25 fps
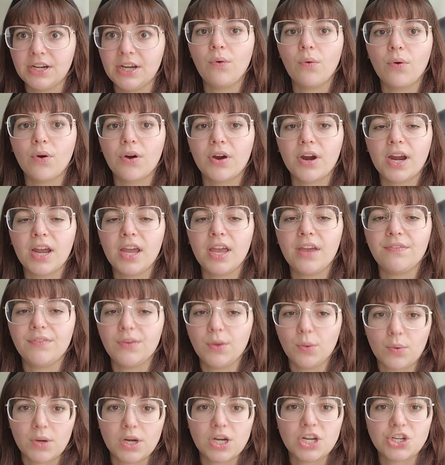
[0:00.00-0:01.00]
for if
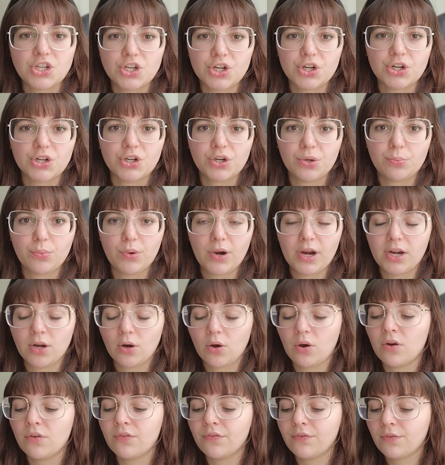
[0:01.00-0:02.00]
you want to turn your brain
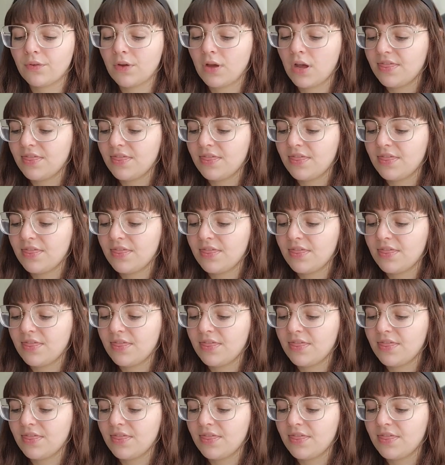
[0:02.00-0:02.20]
off.